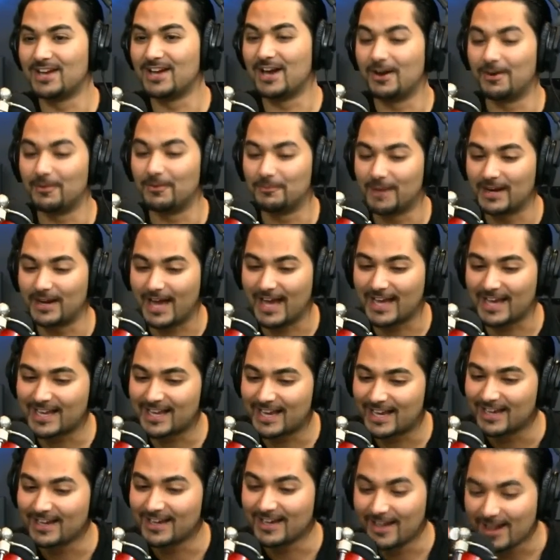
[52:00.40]
No, but I
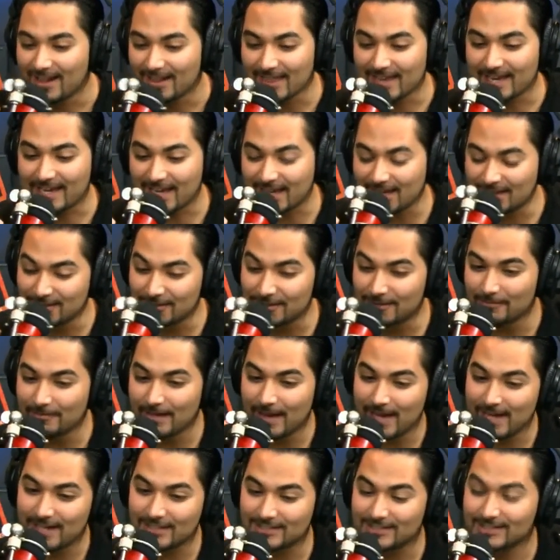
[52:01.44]
like. Can you
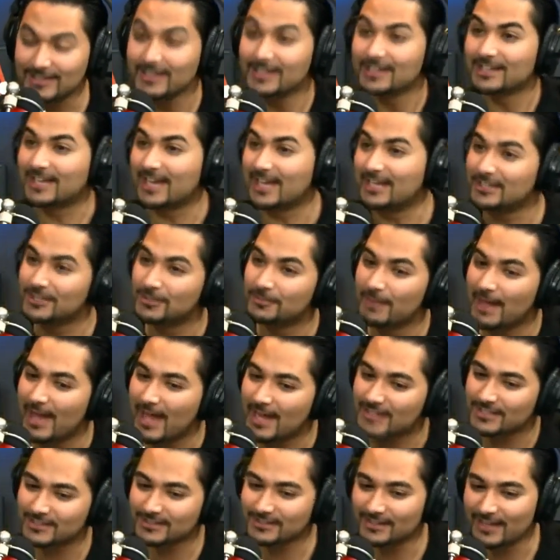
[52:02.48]
imagine? Can you
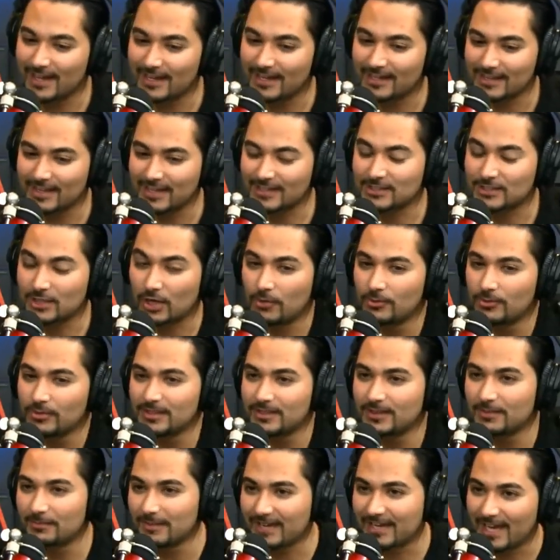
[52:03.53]
imagine like like Tony
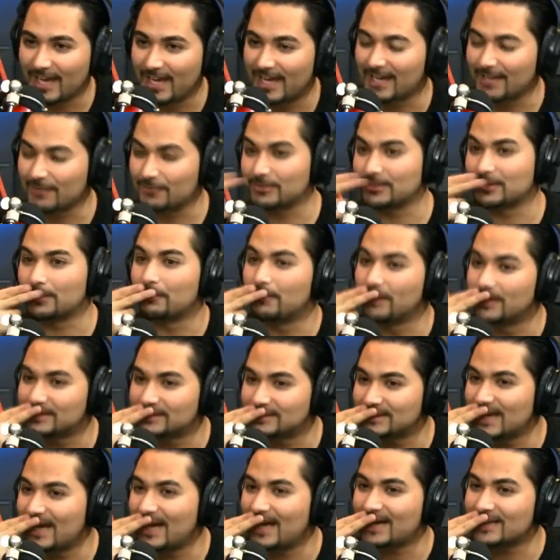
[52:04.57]
the mechanic with the
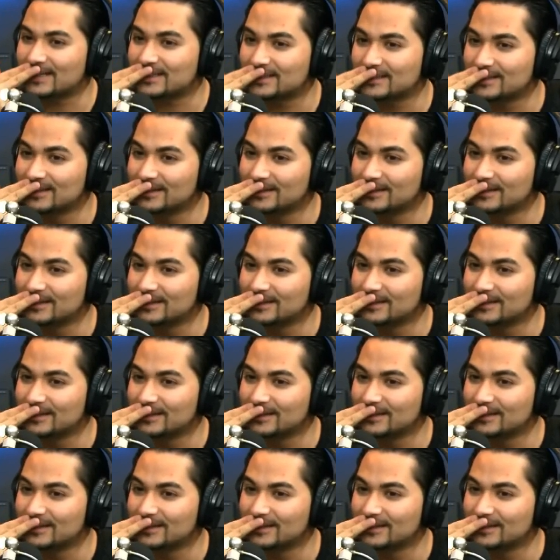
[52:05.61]
mustache?